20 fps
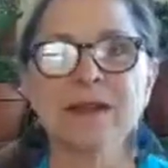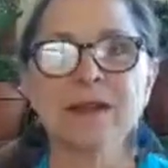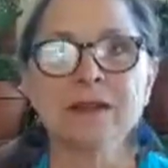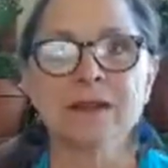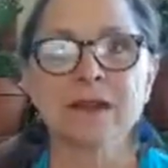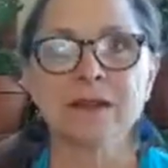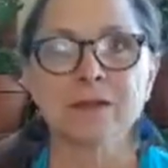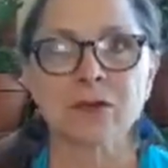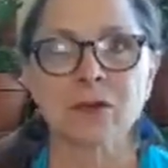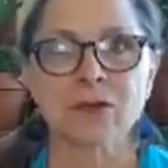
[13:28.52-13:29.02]

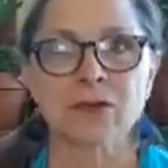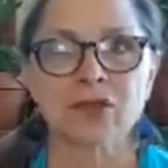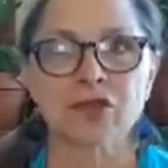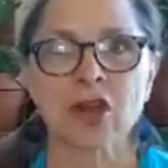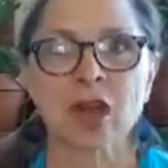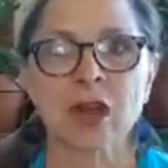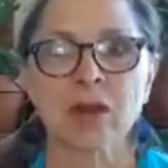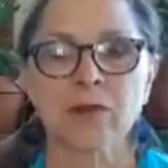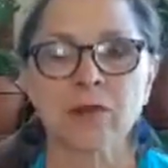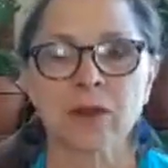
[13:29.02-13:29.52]
the throat
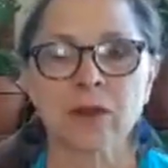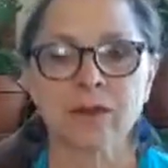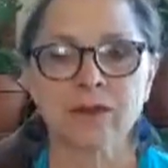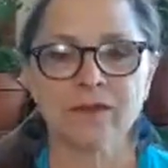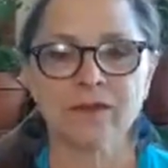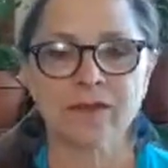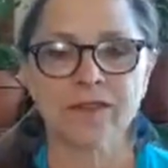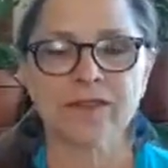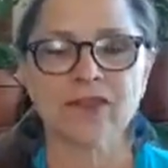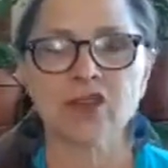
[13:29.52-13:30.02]
chakra,
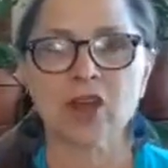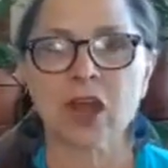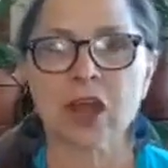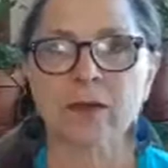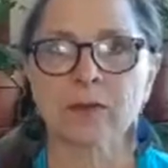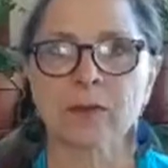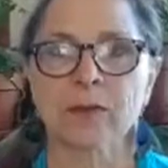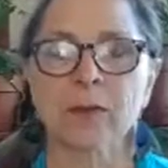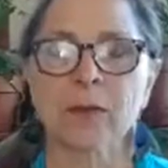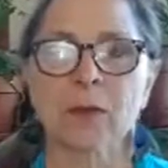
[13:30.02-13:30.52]
fifth
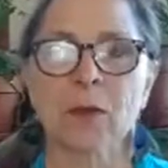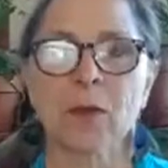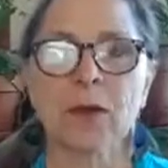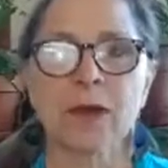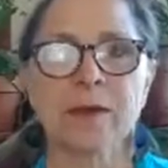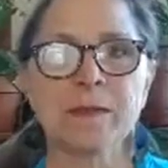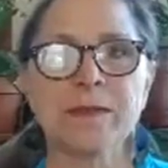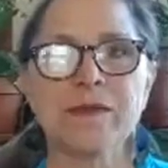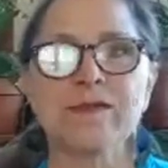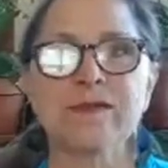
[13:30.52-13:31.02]
chakra, we want
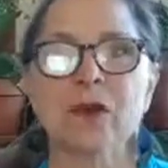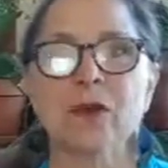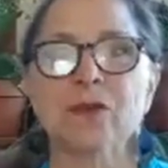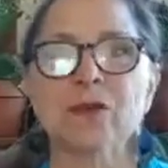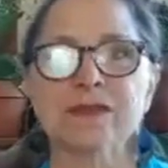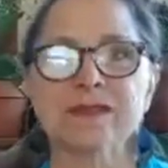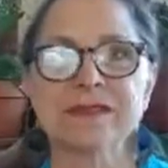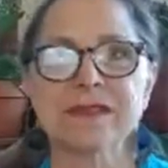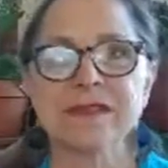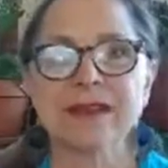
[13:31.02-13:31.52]
to be
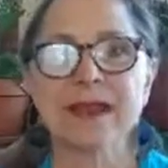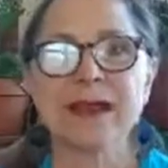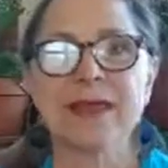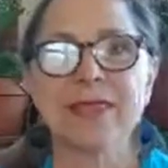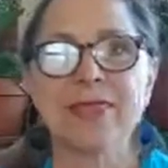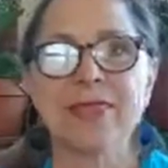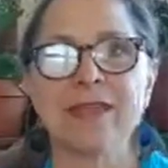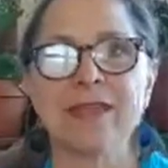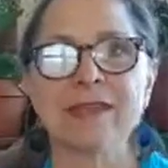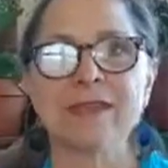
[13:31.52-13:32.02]
focusing on
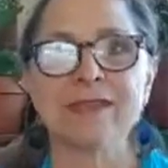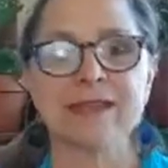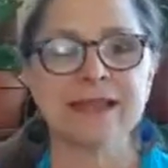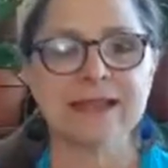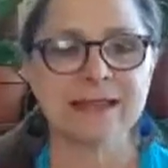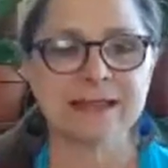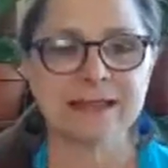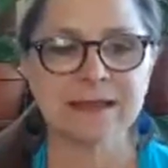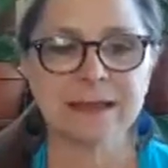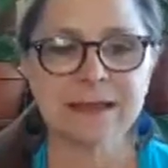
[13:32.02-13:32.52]
things
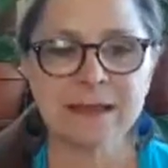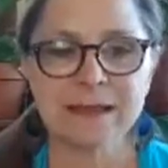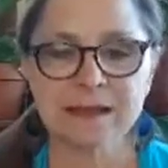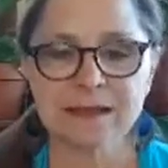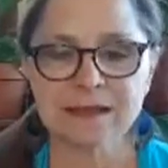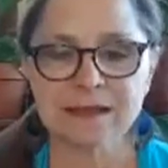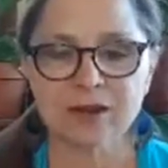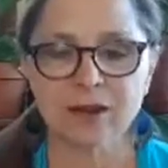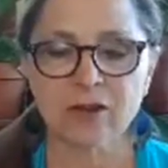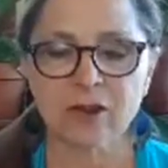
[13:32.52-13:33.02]
like
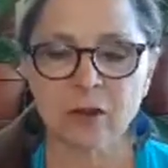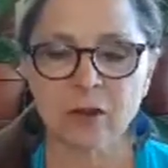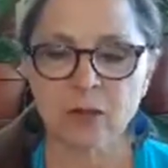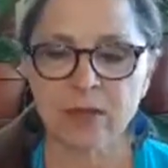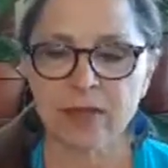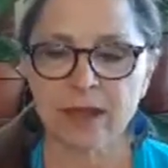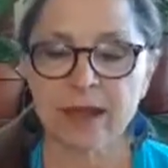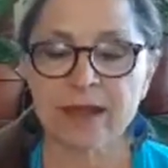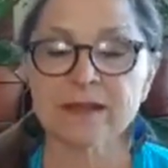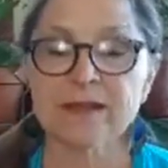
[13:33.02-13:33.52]
starting
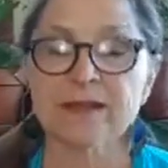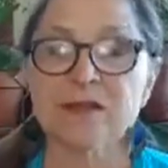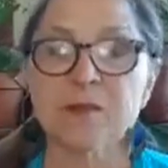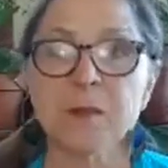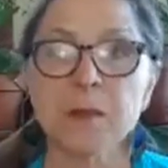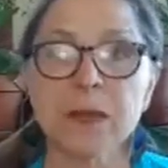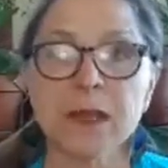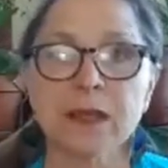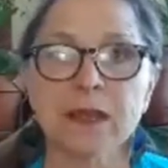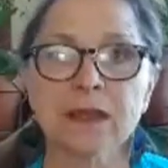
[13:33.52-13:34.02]
with I
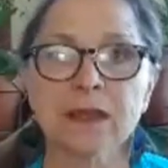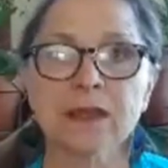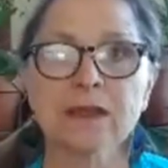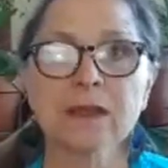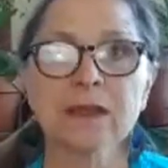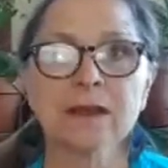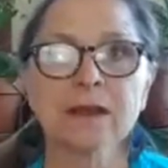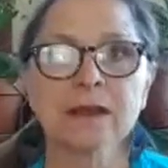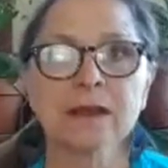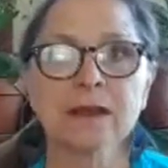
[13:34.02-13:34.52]
speak.
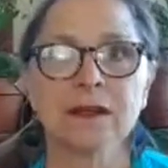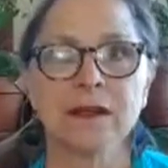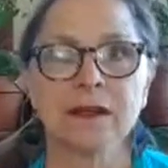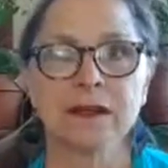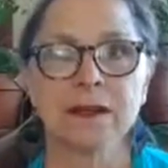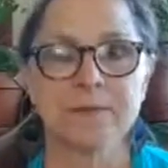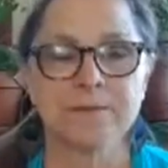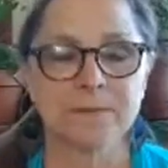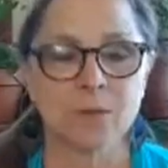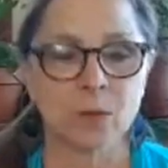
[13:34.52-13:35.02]

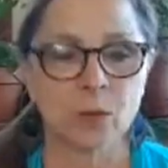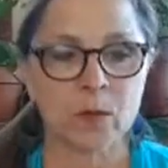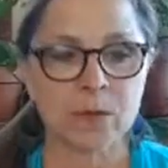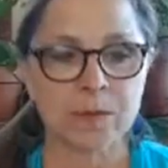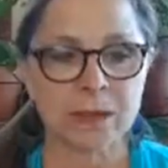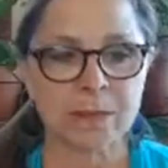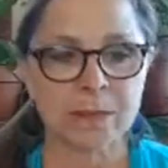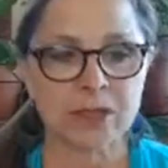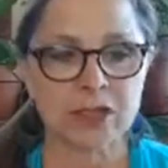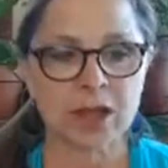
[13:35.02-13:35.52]
We
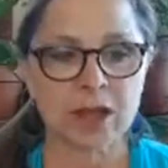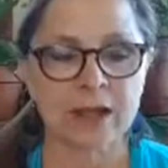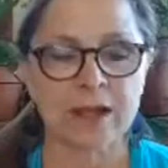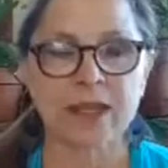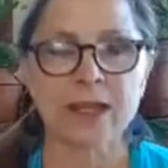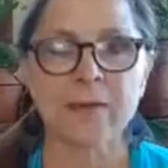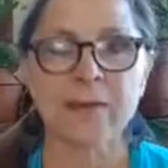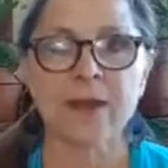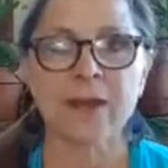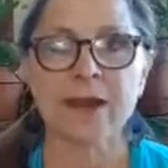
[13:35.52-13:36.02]
may be
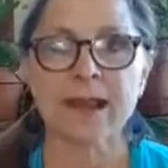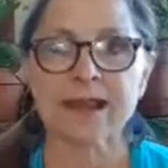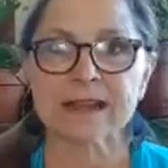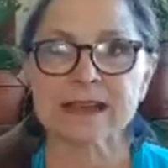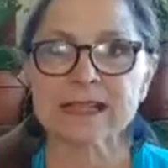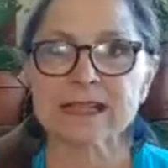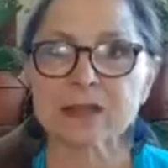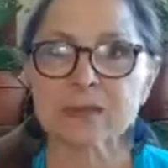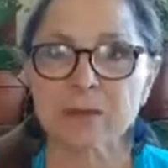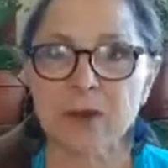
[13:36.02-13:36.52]
talking about I
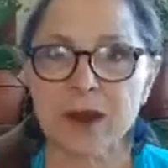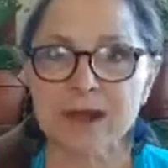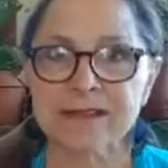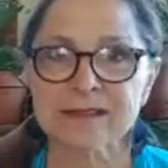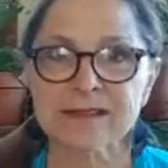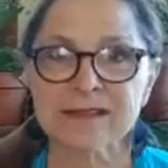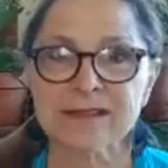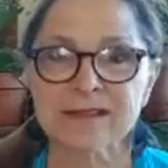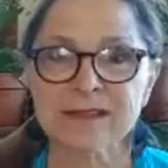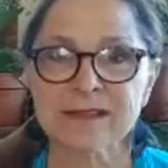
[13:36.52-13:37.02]

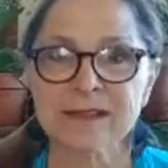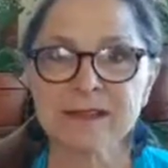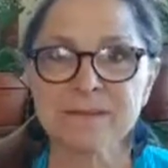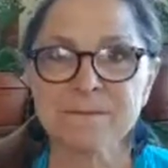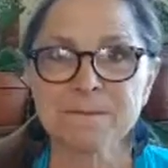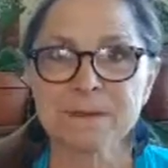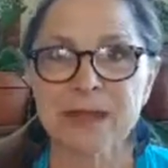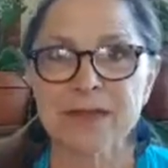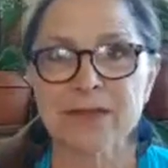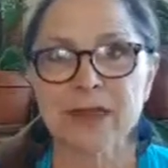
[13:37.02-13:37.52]
express.
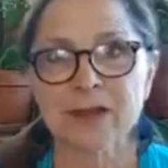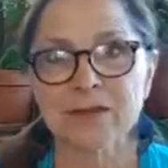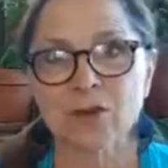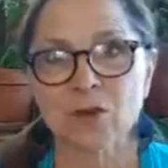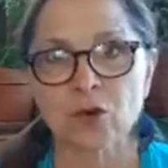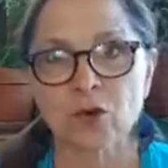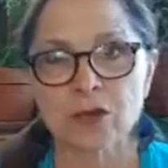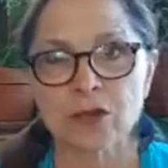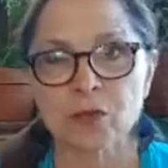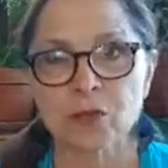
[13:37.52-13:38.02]
And then, of
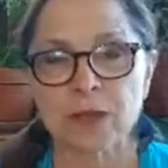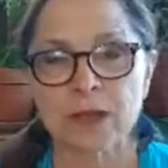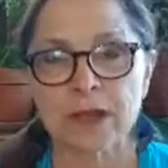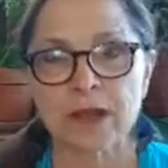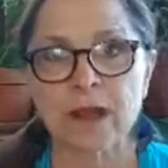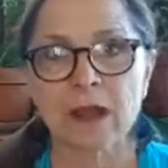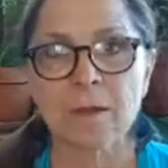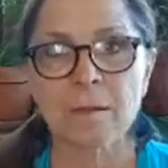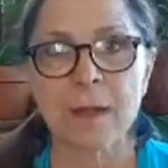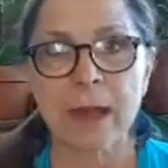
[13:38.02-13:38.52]
course, we can
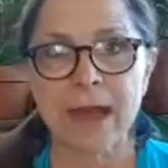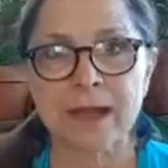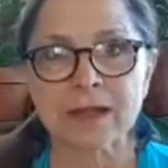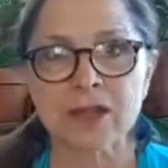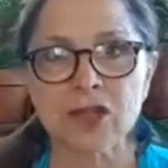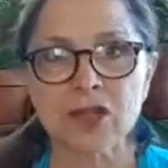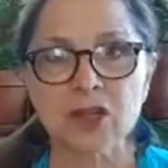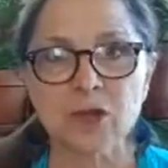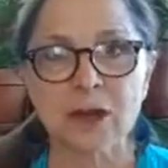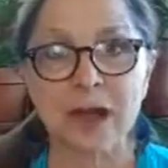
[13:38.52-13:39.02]
come back
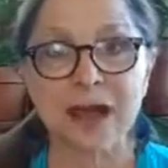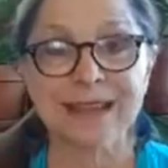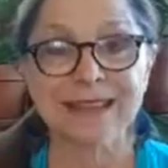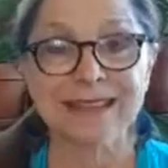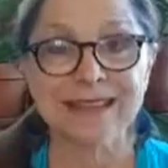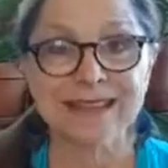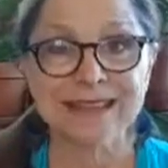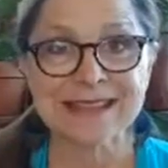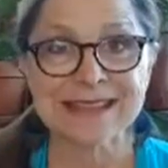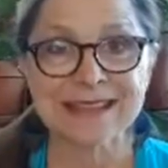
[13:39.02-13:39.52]
to I
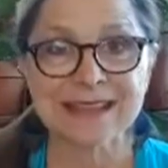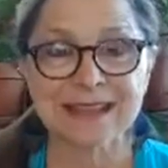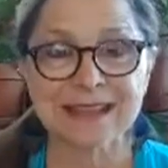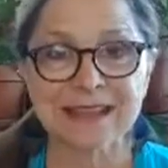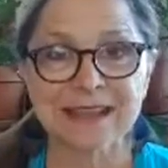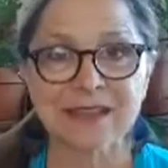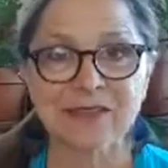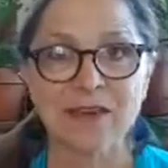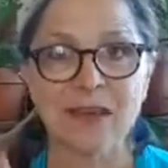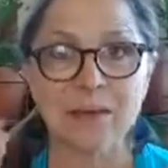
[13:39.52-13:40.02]
listen
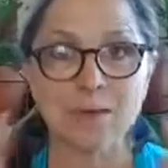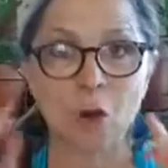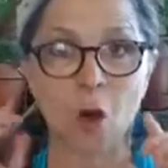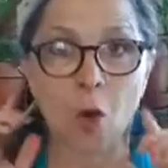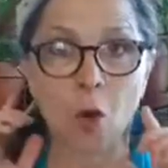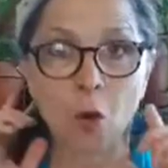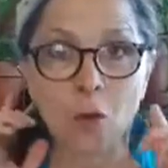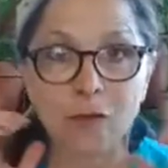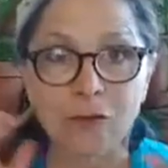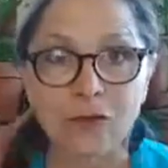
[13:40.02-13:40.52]
if I'm
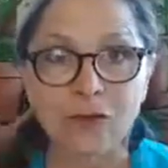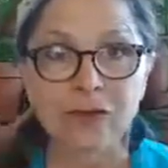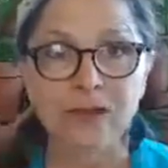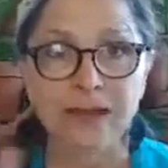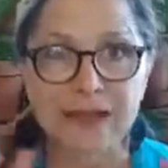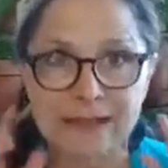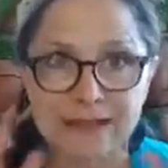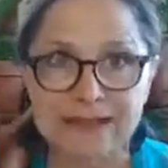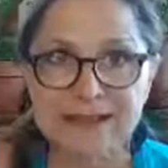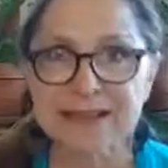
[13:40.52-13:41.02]
overly
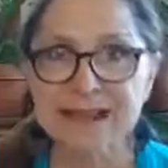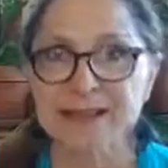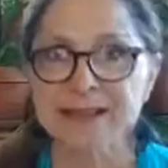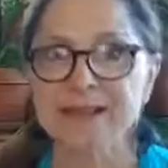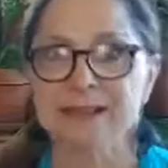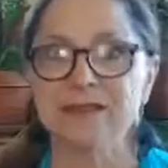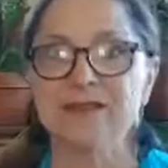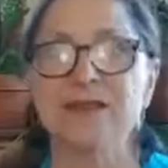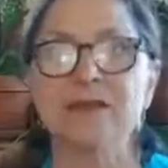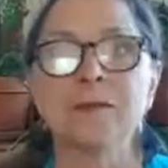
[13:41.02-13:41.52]

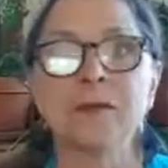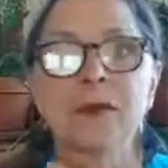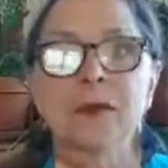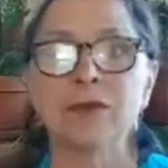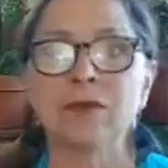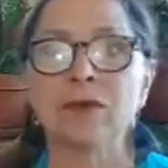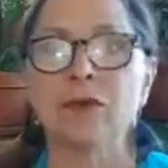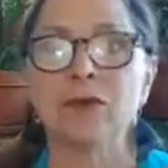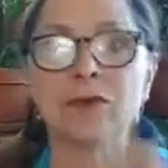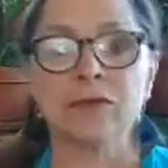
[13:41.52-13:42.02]
excessive in my
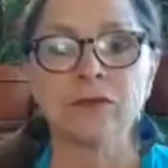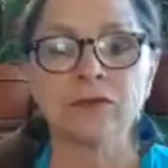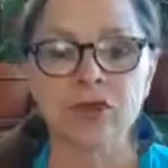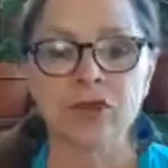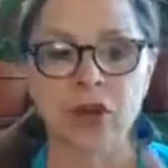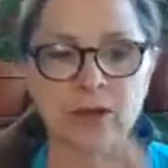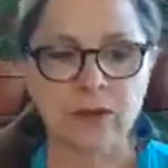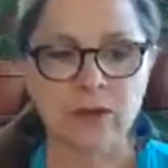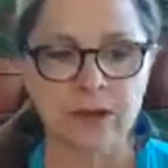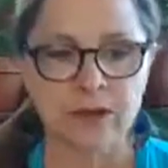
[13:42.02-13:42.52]
throat
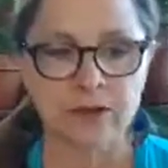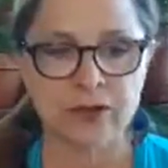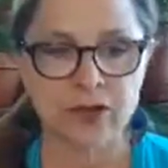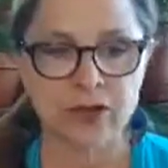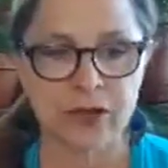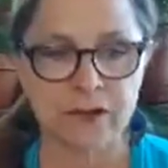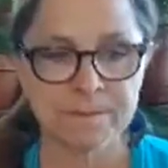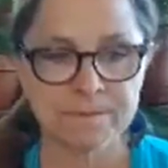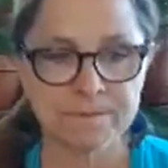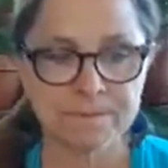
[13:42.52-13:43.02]
chakra energy.